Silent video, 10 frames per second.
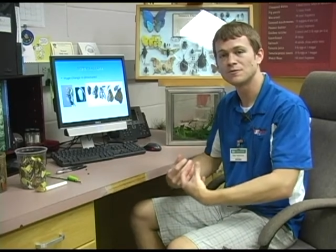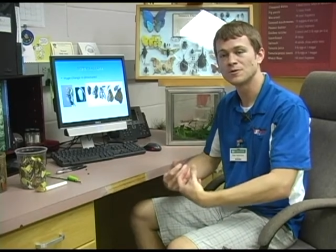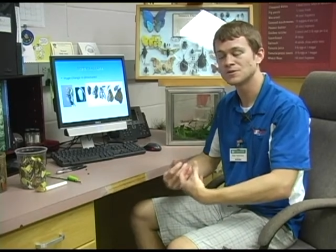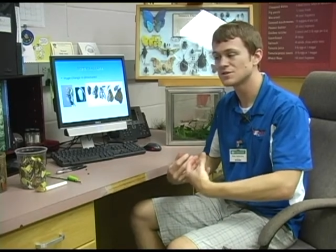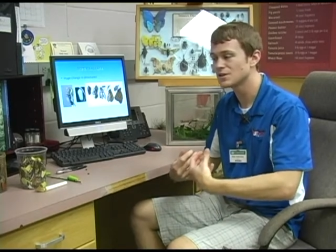
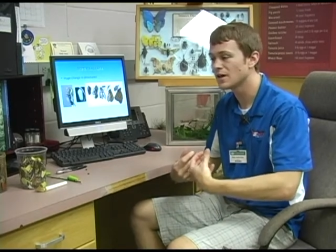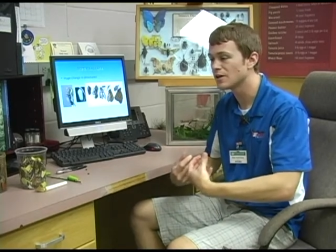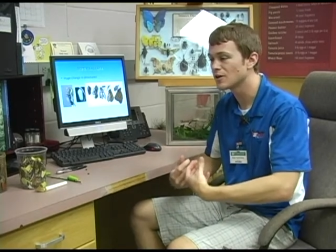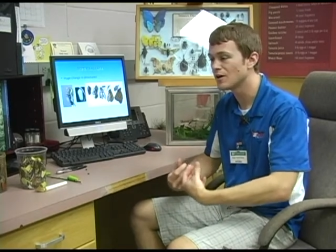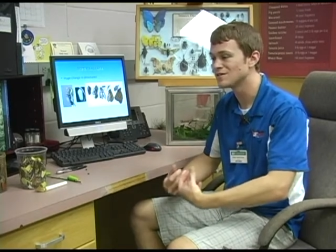force
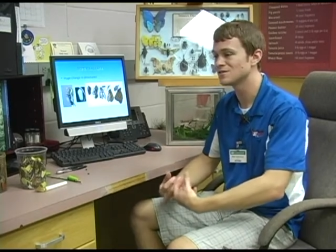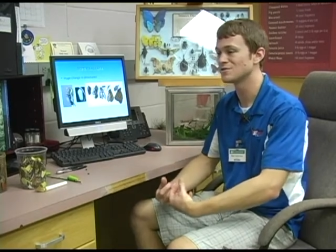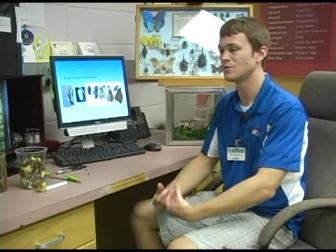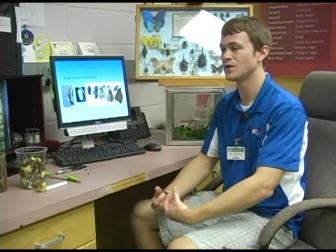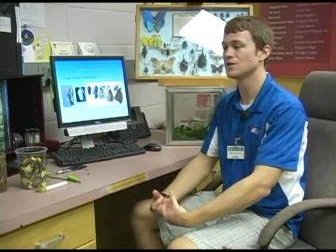kind of causes
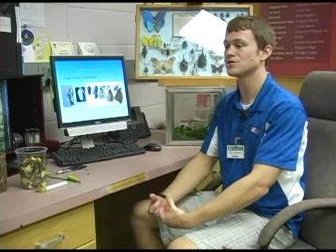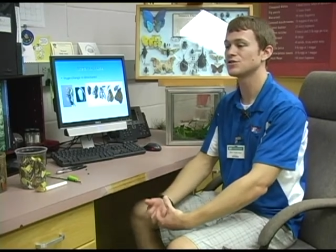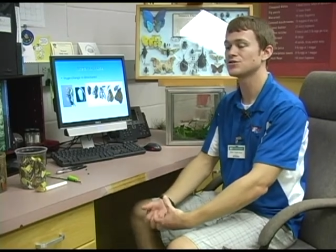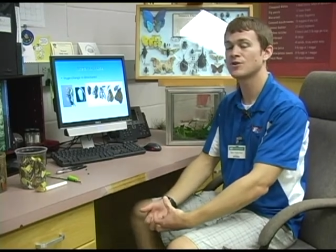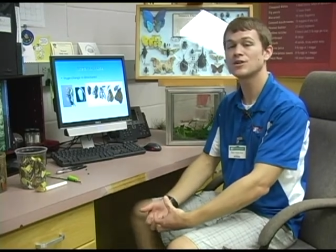the wings to
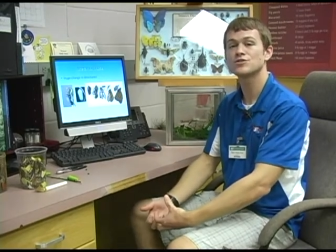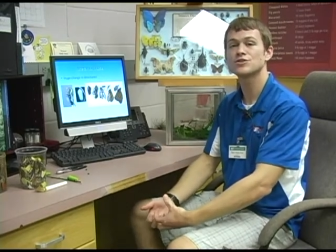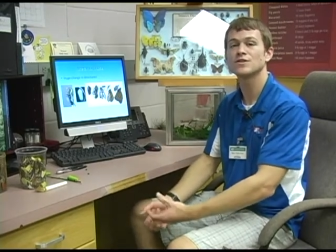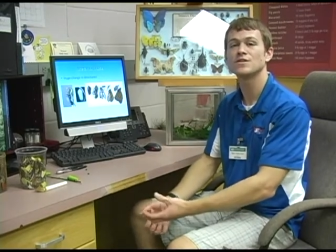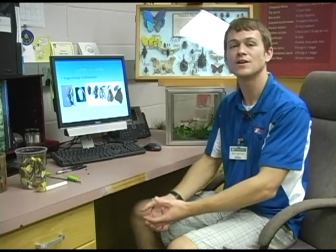stretch,
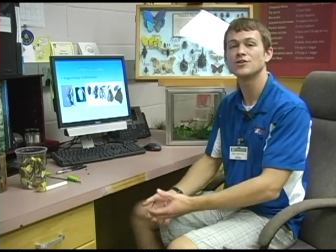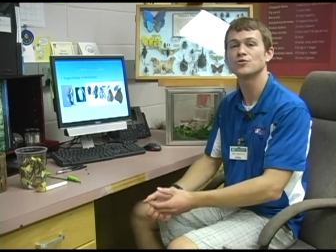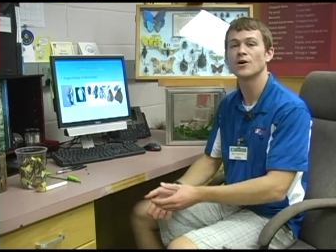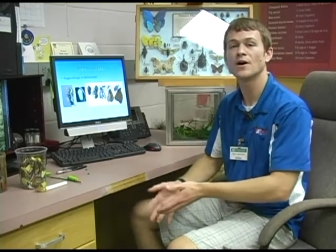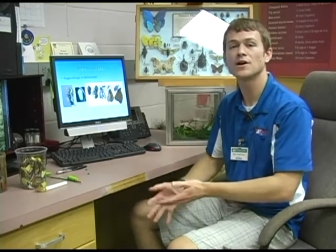and then they
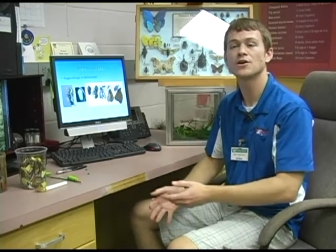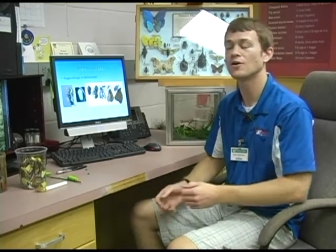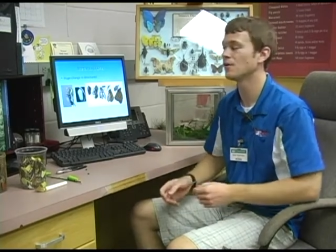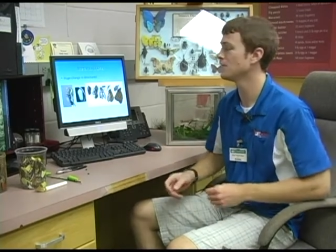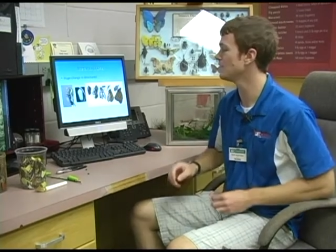dry and
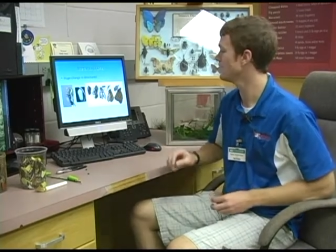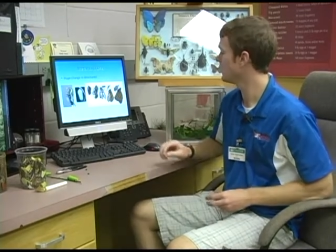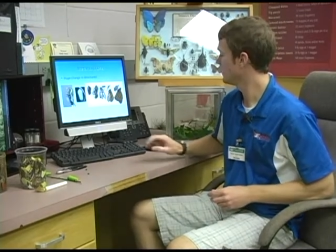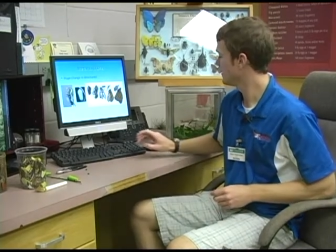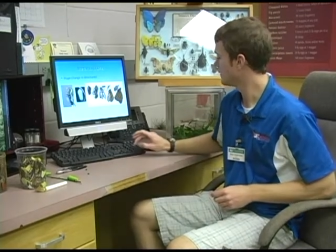harden,
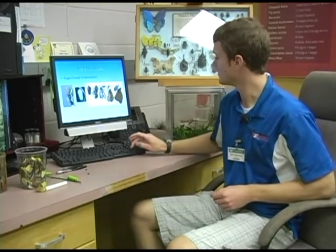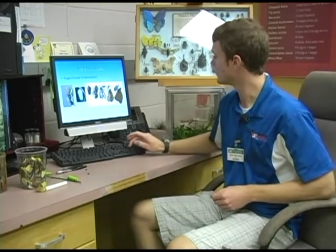and the